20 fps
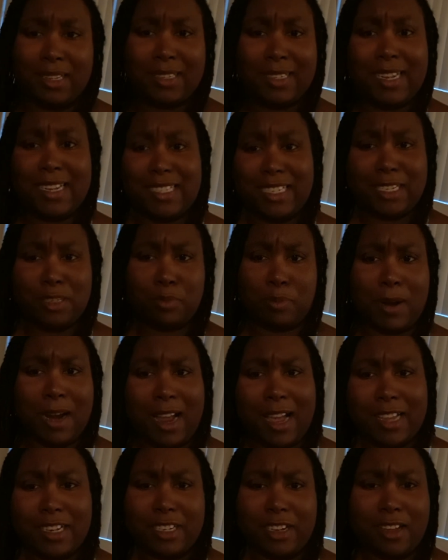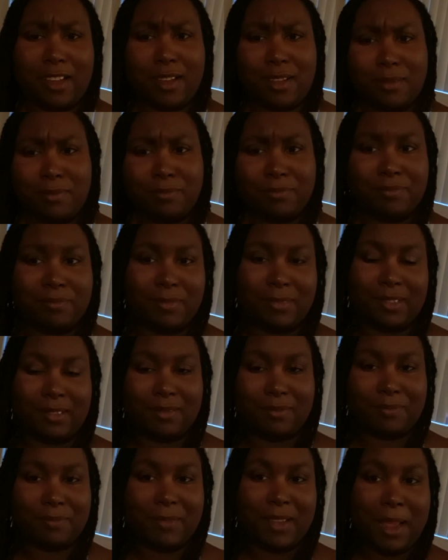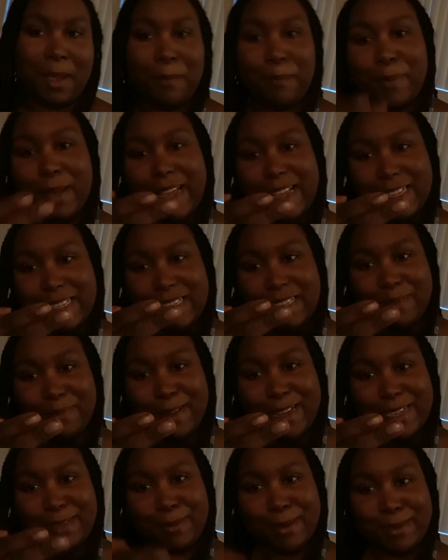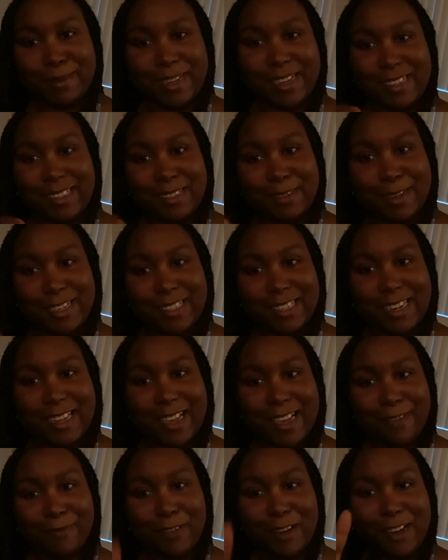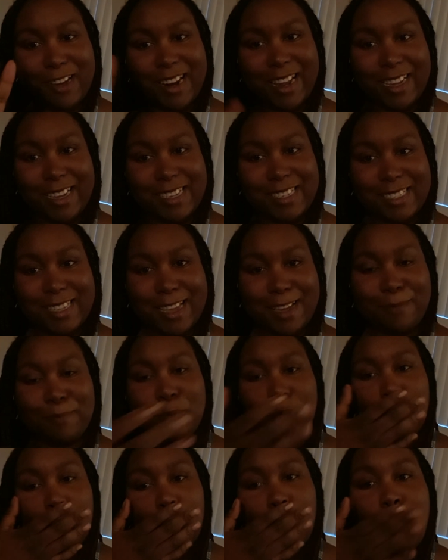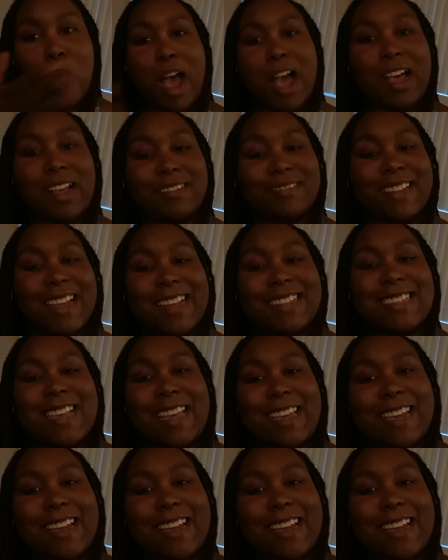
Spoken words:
let's just rise, y'all. Peace. Peace, peace, peace, peace, love, all that good stuff. And take